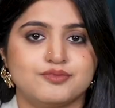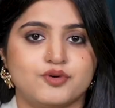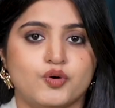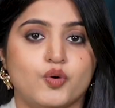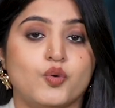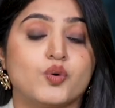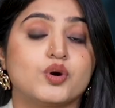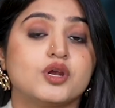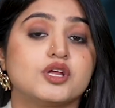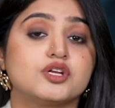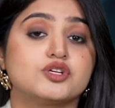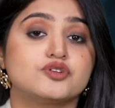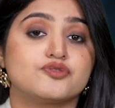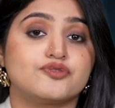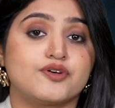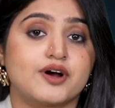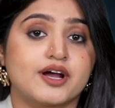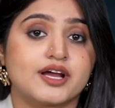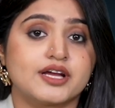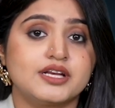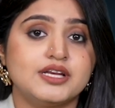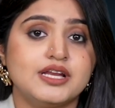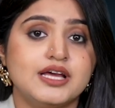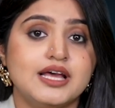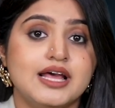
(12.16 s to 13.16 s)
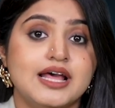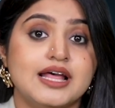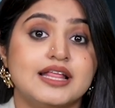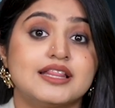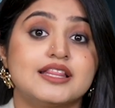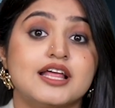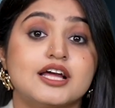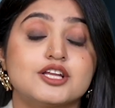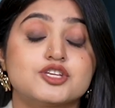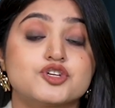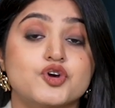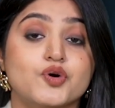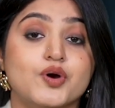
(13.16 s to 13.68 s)
only to find
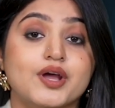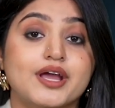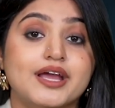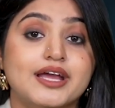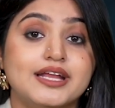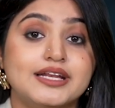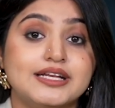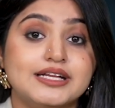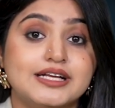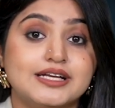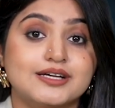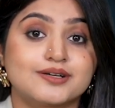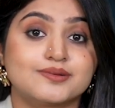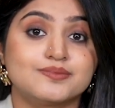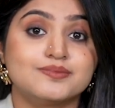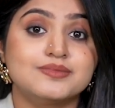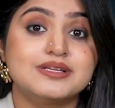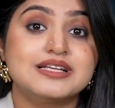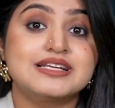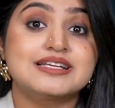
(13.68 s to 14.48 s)
that your income